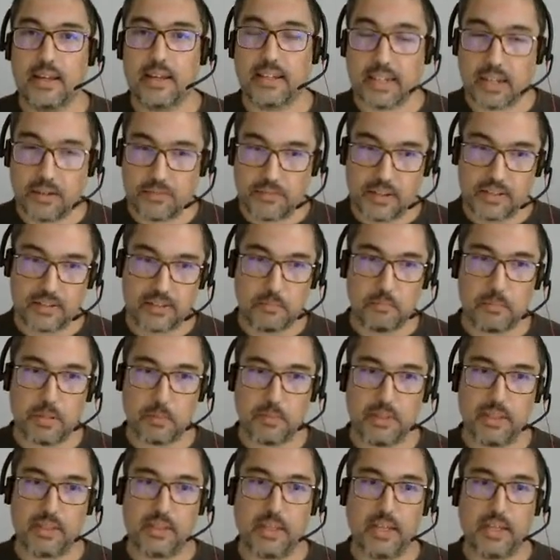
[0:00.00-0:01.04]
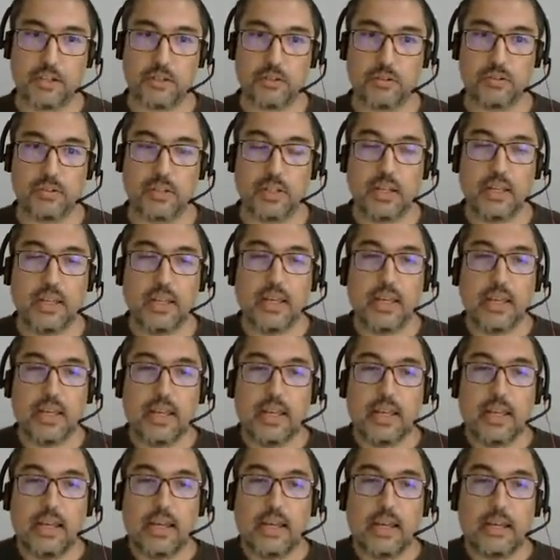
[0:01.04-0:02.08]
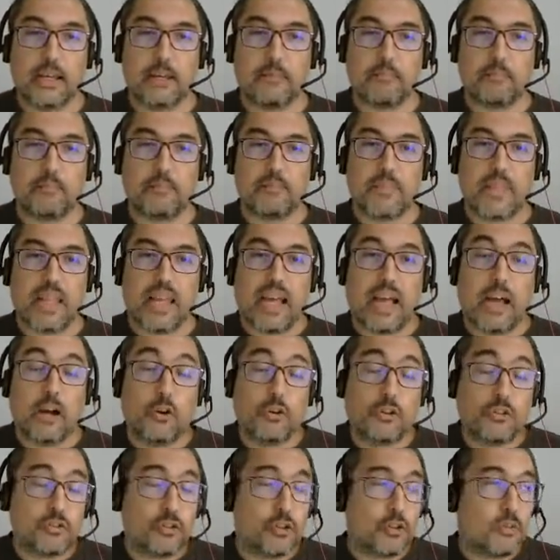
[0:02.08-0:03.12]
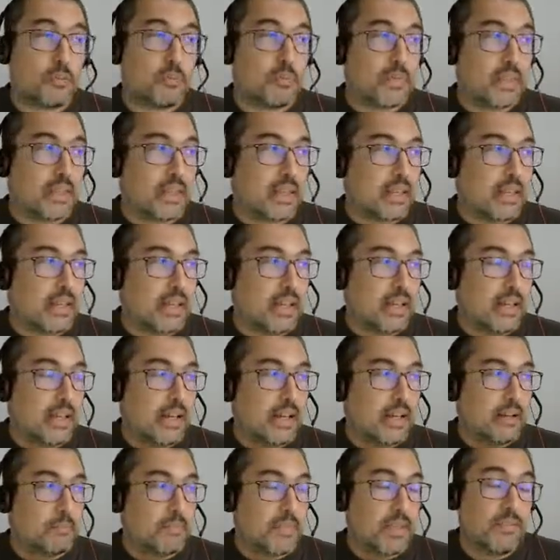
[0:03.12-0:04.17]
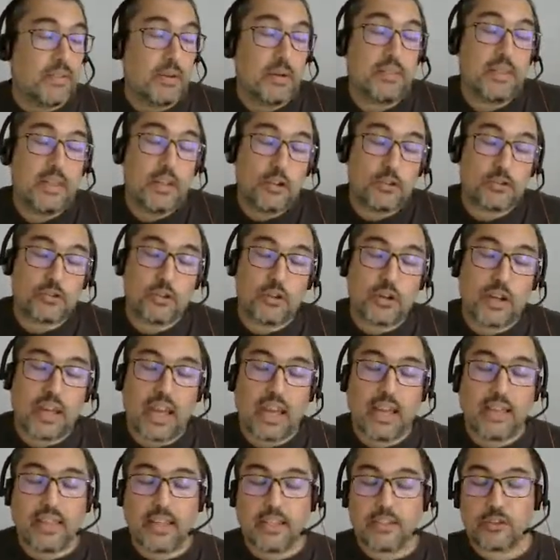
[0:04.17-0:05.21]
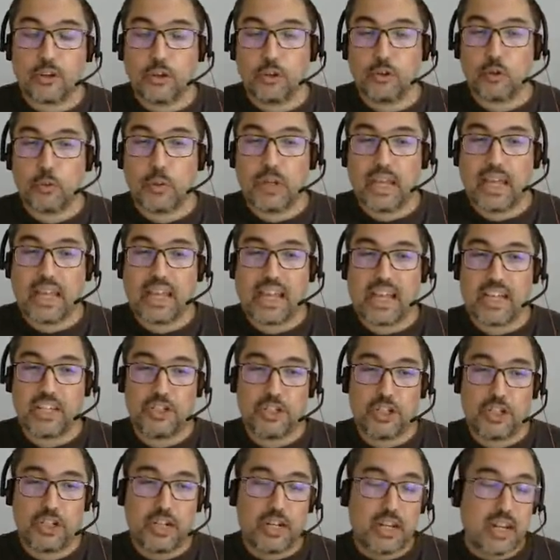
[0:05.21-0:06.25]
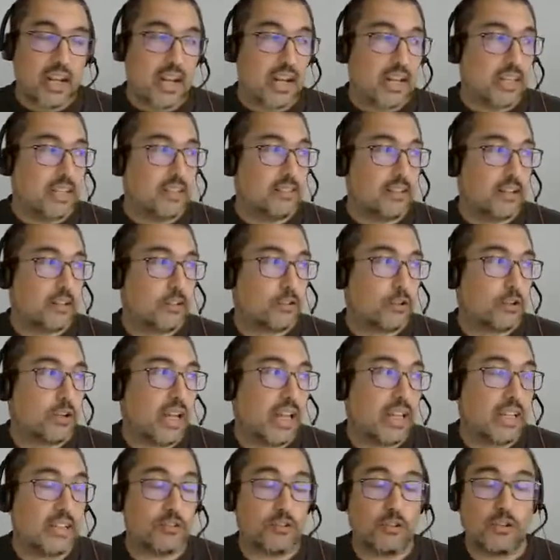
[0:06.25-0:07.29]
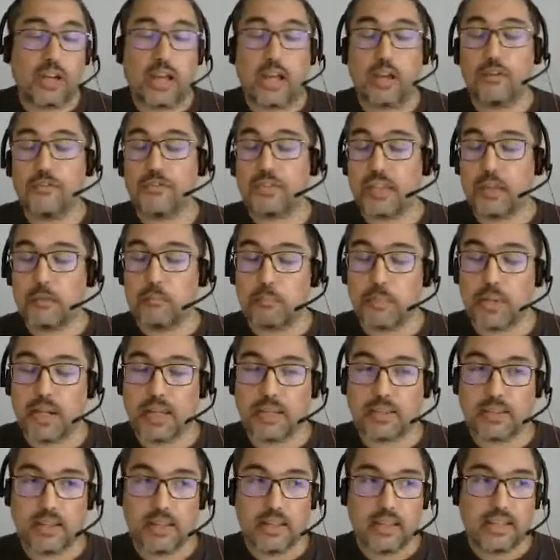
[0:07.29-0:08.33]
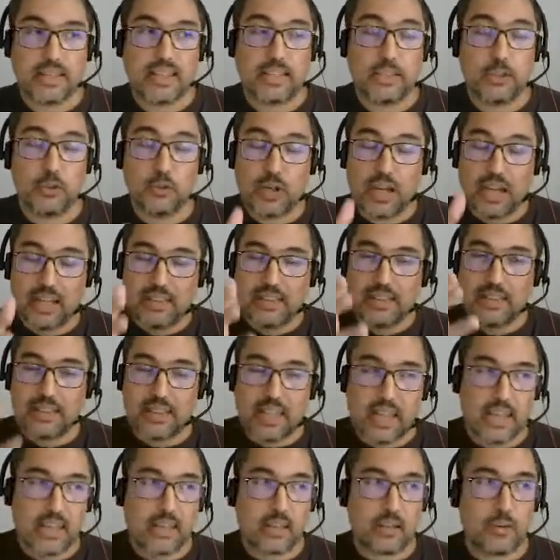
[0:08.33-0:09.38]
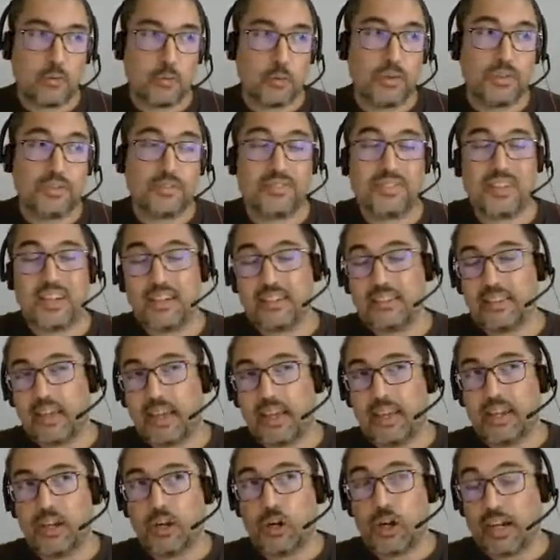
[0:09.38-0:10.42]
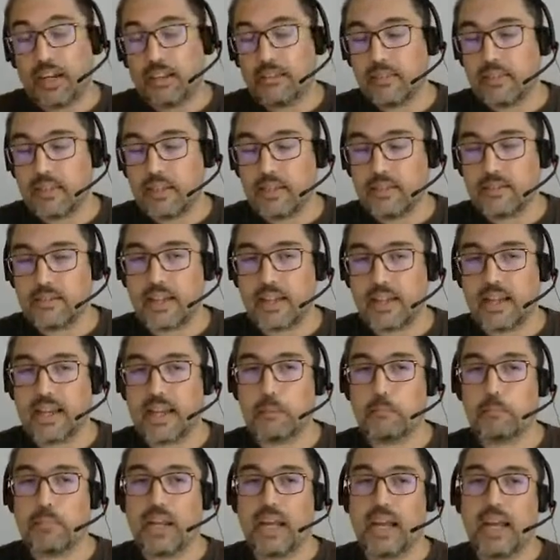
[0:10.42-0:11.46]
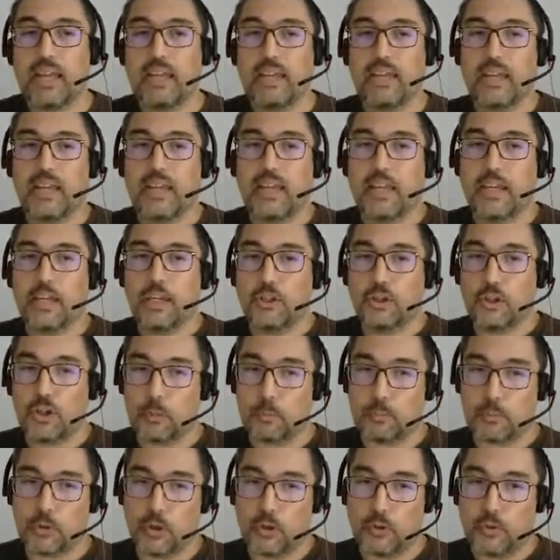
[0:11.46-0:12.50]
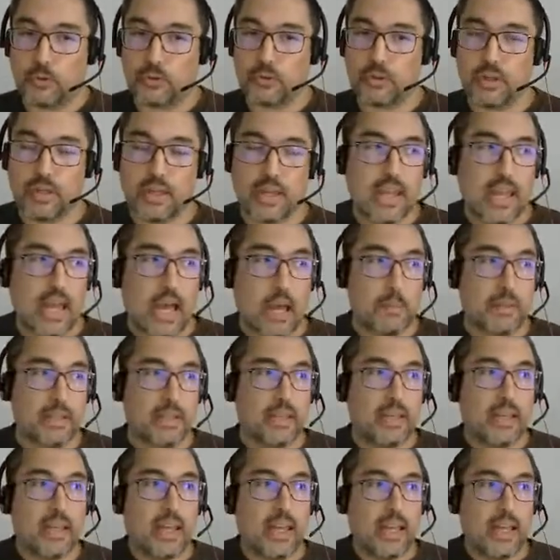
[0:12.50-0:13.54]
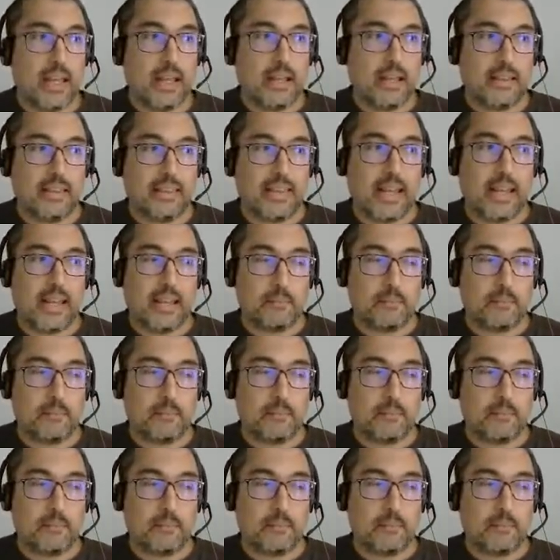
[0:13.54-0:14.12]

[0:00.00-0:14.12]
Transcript: reference implementation. And also, uh, if everything is okay, there is going to be like a general architecture, like some kind of template that you can take with certain guarantees and apply in your product. I mean, uh, the,